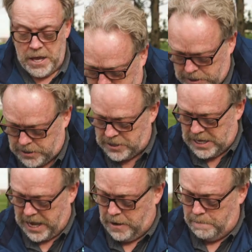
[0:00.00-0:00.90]
This can
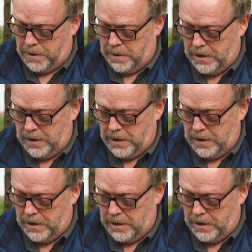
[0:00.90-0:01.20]
slide up.